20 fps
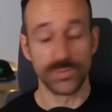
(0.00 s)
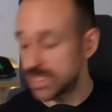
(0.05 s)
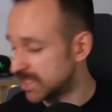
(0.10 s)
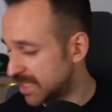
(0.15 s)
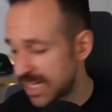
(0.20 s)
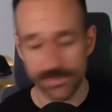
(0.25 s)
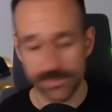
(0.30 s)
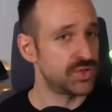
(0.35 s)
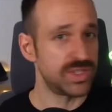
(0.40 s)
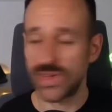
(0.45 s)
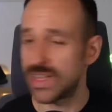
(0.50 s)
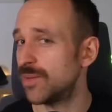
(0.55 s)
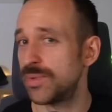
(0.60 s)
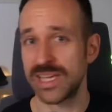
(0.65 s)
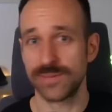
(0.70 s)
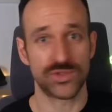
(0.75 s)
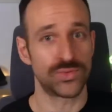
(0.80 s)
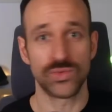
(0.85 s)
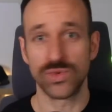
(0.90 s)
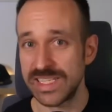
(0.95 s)
build an app, to develop an
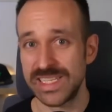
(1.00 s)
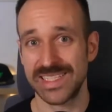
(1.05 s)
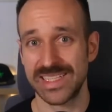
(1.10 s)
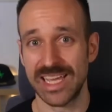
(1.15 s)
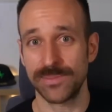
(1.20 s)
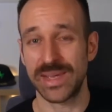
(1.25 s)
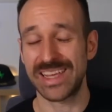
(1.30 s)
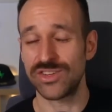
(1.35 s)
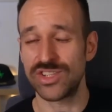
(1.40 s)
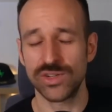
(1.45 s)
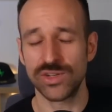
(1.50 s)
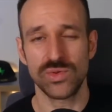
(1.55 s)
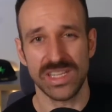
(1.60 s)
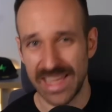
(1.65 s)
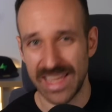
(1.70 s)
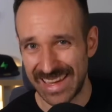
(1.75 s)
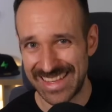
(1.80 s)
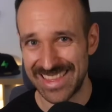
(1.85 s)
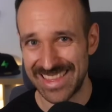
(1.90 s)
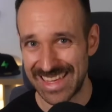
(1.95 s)
app, to release an app, and you don't
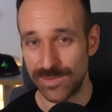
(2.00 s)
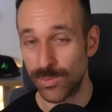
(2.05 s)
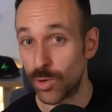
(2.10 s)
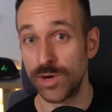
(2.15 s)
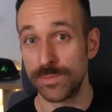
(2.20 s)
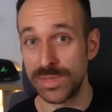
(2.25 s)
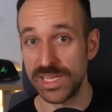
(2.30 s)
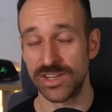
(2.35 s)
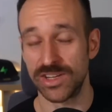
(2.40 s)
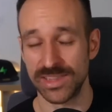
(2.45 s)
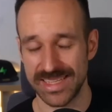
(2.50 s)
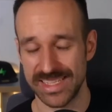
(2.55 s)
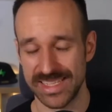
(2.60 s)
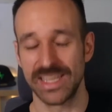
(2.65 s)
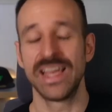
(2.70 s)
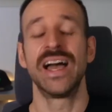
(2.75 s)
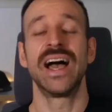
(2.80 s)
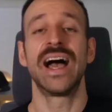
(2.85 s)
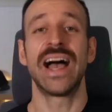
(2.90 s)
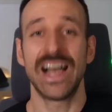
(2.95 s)
need anything more beyond this.
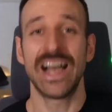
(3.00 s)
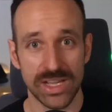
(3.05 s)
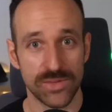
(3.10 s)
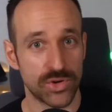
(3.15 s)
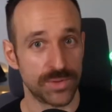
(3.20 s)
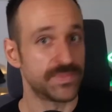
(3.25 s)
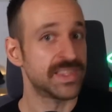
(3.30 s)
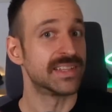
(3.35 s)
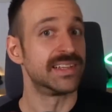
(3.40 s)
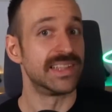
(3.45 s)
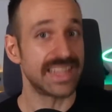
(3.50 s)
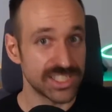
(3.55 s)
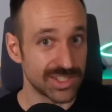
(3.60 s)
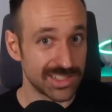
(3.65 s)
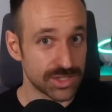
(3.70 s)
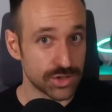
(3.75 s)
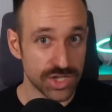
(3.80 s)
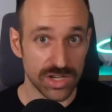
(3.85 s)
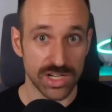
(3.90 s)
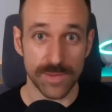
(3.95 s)
However, let's
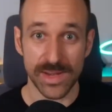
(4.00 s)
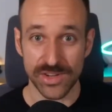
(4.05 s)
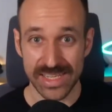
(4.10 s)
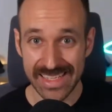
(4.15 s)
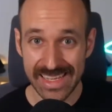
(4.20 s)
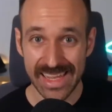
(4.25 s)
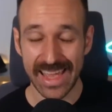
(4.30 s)
also talk about